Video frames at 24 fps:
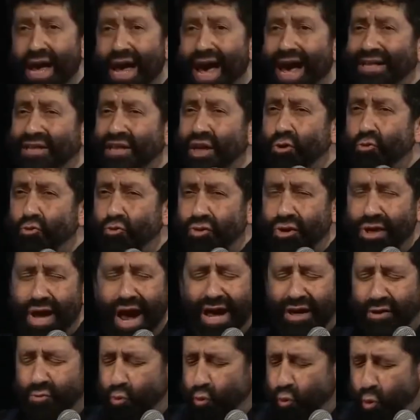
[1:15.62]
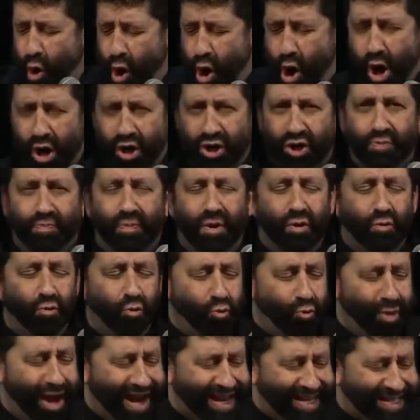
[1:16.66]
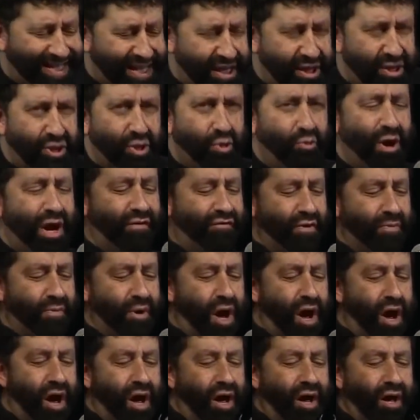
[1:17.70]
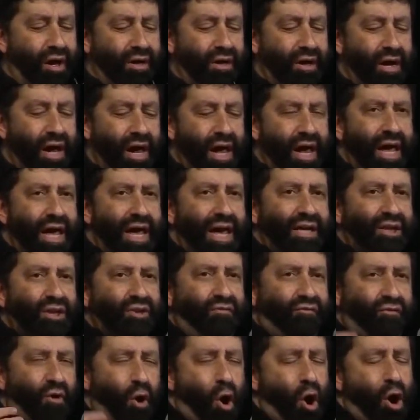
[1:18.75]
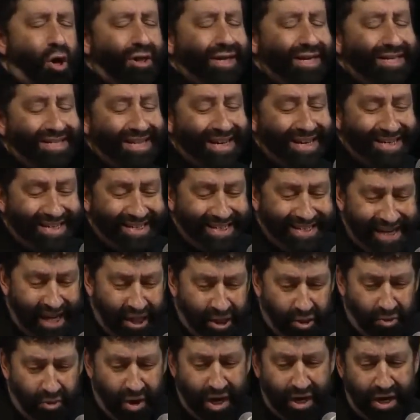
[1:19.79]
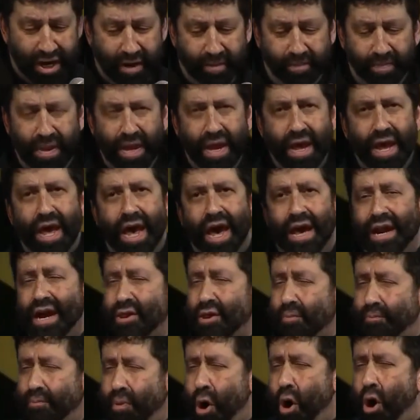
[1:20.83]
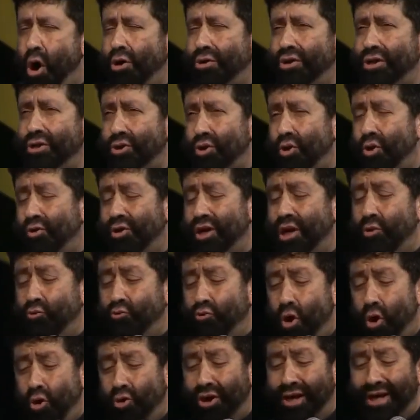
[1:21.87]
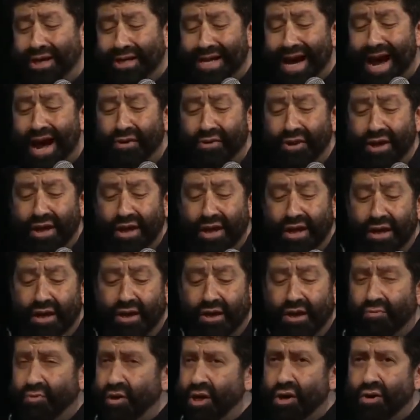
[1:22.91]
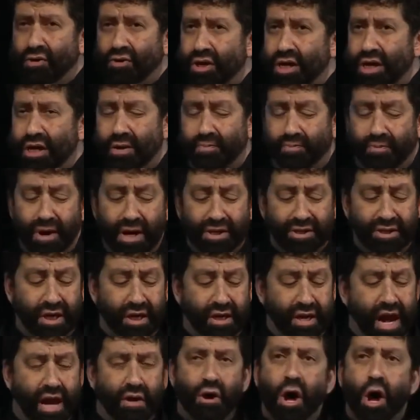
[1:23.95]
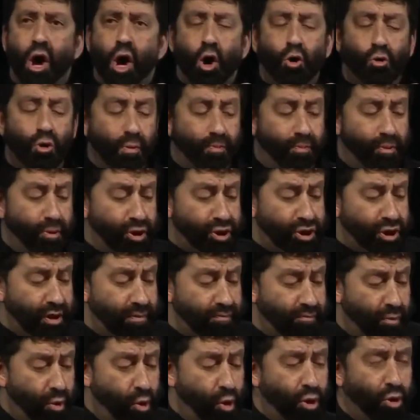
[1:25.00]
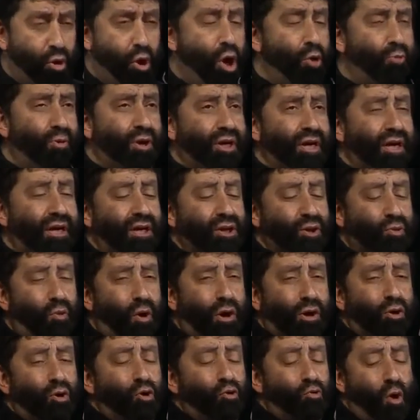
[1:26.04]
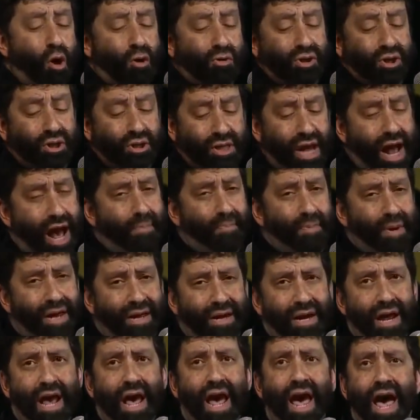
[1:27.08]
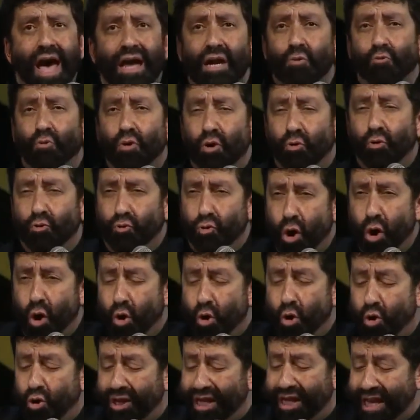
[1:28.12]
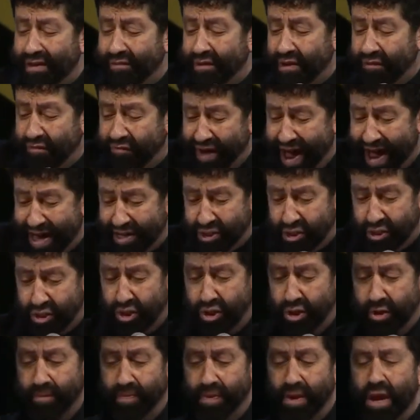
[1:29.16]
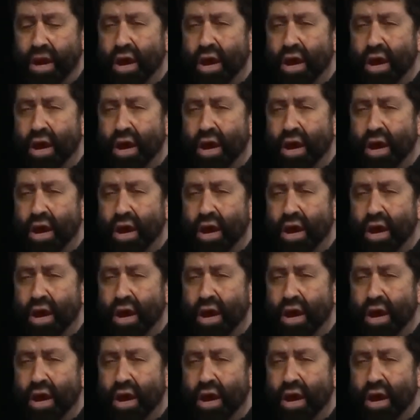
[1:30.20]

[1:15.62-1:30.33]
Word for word: as it not walks, but races away from God. Its fall is accelerating. And now the ball is already rolling down the hill, and we don't need a president now who will push it more. All we need is one who won't stop it, and it will roll even faster.